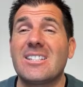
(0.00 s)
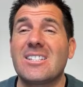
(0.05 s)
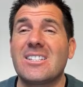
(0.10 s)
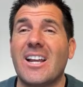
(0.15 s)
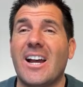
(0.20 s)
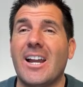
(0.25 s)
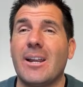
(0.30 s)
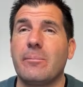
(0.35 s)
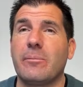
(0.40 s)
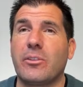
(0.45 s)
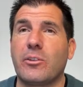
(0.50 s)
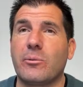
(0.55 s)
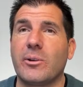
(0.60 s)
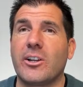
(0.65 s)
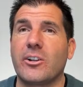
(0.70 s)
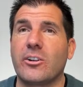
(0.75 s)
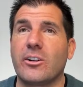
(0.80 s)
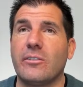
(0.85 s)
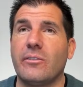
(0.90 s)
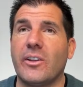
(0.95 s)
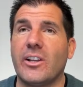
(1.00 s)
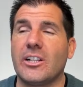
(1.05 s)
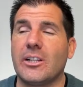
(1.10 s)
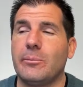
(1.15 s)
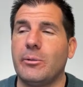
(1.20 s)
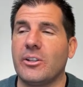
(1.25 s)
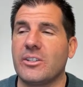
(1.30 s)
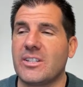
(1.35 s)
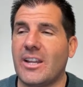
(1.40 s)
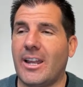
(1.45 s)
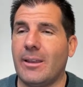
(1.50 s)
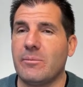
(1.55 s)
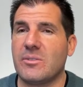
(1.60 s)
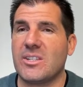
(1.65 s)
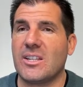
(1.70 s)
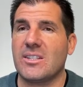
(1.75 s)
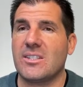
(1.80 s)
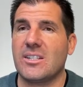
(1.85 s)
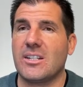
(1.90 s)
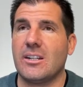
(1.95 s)
Time three hundred Available, Time
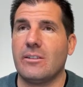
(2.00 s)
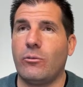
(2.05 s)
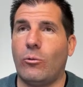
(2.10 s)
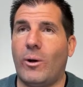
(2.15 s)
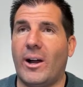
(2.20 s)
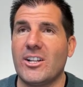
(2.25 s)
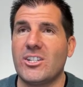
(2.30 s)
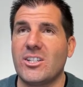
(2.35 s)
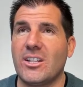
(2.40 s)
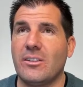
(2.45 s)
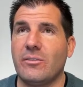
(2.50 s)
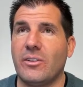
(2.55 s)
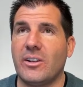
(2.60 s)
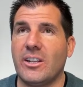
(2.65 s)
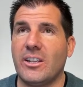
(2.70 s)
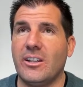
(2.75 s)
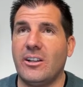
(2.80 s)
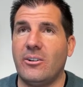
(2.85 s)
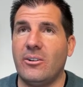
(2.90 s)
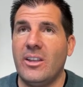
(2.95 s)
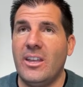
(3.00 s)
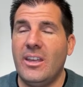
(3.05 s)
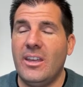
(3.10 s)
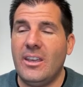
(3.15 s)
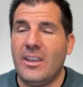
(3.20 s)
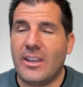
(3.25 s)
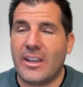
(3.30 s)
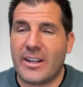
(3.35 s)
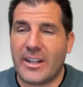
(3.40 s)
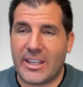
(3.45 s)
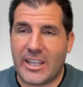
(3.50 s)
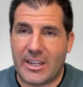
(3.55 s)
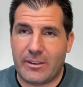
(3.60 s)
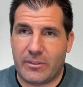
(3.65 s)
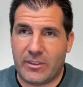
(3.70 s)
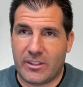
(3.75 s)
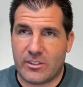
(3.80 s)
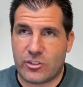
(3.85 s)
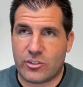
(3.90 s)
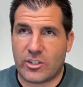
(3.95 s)
Sensitive." Watch that video, and I gave
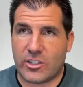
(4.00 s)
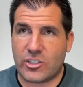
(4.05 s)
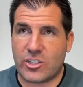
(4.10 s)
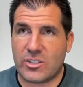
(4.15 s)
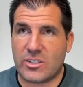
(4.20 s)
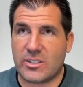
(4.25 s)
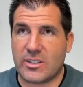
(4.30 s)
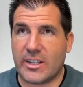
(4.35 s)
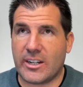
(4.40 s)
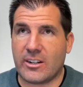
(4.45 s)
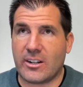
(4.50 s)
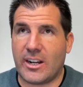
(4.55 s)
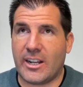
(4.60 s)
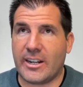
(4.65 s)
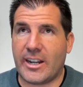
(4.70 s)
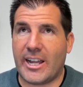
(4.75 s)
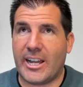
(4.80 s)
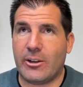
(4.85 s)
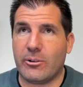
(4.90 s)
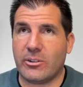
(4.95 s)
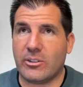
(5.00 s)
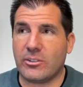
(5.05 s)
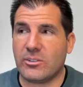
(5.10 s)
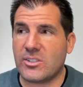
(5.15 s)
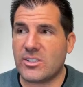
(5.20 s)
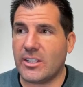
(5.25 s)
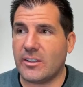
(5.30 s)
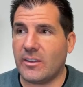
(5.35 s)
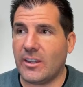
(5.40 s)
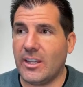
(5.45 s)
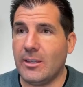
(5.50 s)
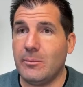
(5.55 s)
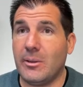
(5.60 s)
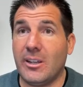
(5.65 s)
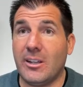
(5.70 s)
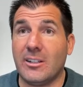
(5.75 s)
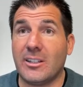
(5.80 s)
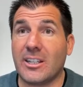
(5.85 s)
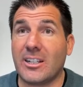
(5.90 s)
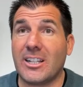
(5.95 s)
the instructions there on how to send the
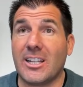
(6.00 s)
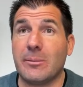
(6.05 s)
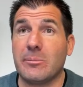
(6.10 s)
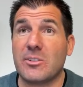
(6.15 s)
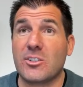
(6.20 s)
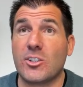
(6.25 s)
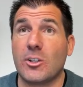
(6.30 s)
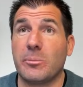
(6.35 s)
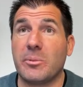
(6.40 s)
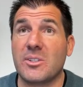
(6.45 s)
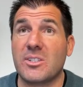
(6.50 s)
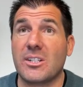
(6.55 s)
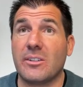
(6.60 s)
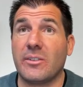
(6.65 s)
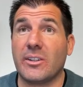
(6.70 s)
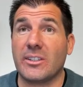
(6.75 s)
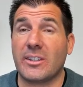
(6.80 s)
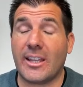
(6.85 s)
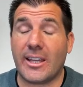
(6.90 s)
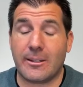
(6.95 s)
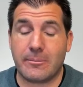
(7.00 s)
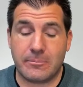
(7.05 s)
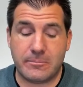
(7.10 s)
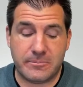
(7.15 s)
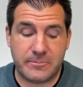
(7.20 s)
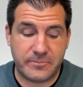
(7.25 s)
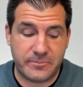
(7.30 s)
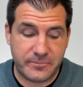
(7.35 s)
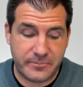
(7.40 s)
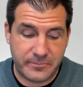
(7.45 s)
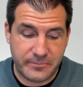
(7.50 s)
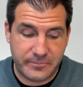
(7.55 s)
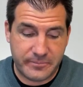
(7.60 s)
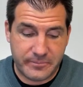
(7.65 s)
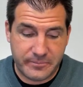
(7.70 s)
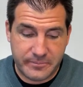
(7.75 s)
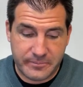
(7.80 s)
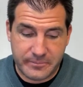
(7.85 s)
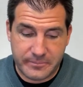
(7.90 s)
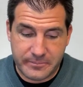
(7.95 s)
email and claim the SOAP and stuff like that.
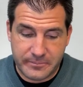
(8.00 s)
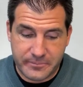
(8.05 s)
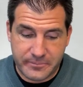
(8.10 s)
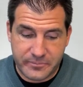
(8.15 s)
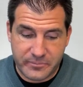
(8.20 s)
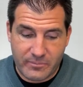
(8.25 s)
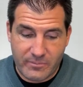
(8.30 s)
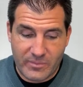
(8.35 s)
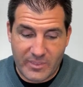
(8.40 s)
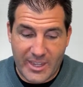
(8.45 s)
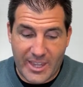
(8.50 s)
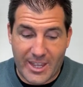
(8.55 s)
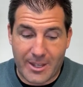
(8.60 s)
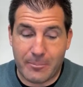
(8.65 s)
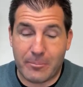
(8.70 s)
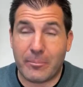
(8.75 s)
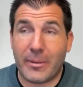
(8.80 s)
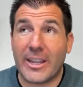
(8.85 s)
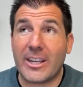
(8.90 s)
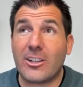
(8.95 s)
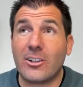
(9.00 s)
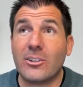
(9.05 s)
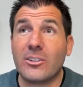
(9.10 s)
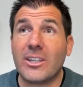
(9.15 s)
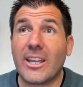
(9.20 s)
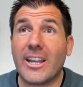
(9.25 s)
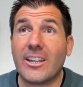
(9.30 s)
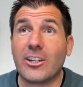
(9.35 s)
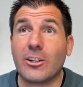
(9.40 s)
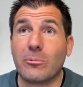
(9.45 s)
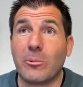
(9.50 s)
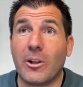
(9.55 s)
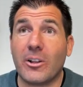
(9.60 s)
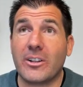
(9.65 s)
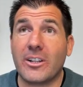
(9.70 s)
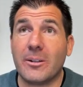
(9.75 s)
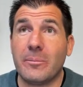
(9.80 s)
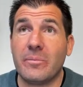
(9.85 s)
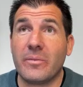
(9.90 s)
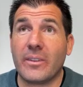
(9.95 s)
Yeah, Michael. Yeah, you're
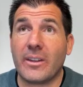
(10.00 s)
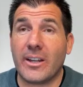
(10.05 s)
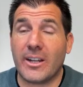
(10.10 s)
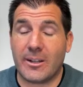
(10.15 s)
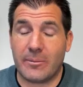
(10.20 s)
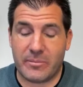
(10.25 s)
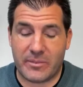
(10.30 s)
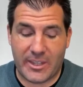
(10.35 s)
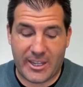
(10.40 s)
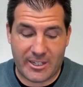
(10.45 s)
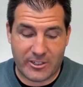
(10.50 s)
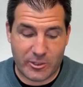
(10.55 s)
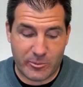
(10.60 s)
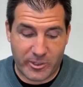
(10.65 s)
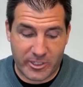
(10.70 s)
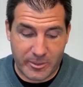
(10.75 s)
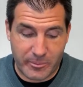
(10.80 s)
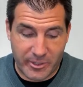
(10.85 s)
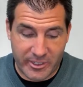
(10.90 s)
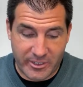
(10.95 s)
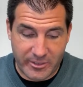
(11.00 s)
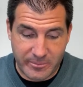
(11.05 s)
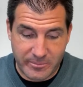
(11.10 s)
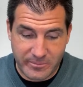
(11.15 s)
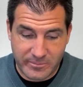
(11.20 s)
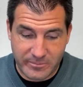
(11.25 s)
welcome. Um, yeah, you're welcome, Michael.